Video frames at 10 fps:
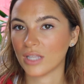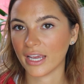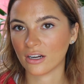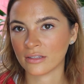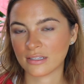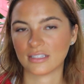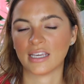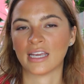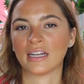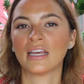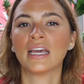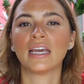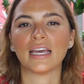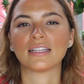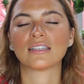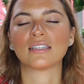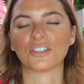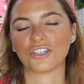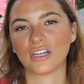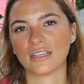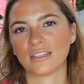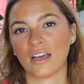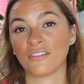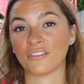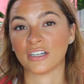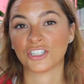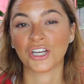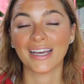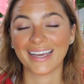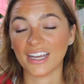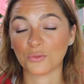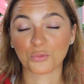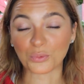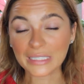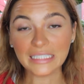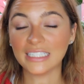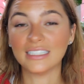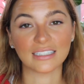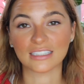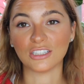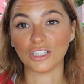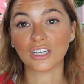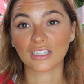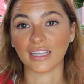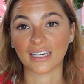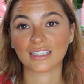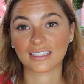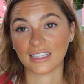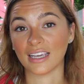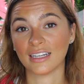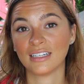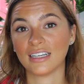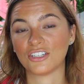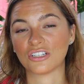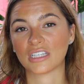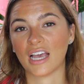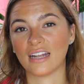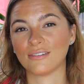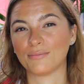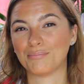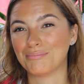light on the skin. It's such a nice coverage. It really doesn't look like skin. It just kind of,